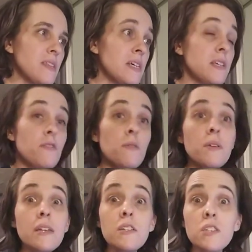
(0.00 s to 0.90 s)
Because
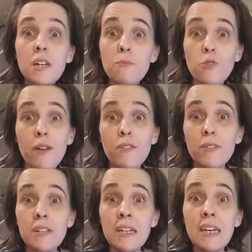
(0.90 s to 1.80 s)
everyone likes time
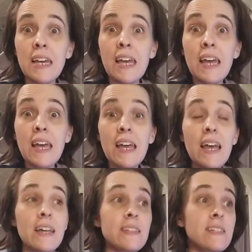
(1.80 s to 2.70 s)
travel.
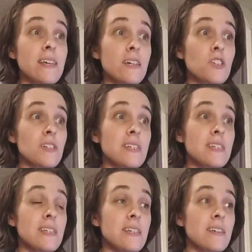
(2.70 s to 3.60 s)
And this
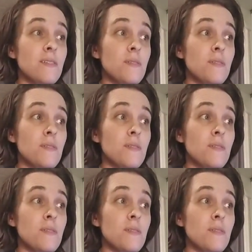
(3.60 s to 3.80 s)
actually